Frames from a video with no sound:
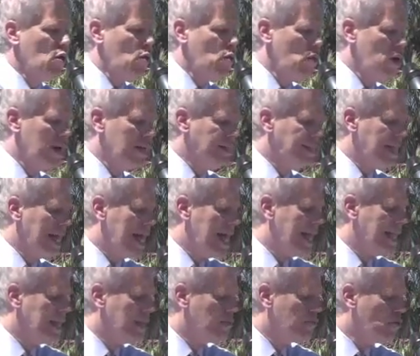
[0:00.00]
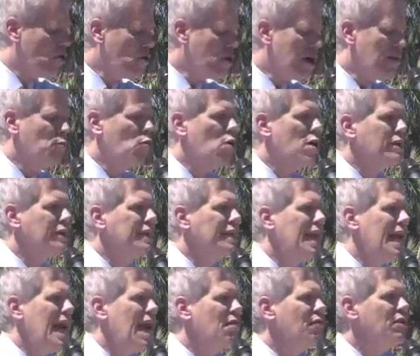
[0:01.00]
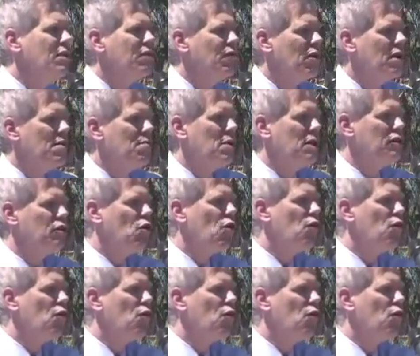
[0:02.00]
was that the program wasn't having very much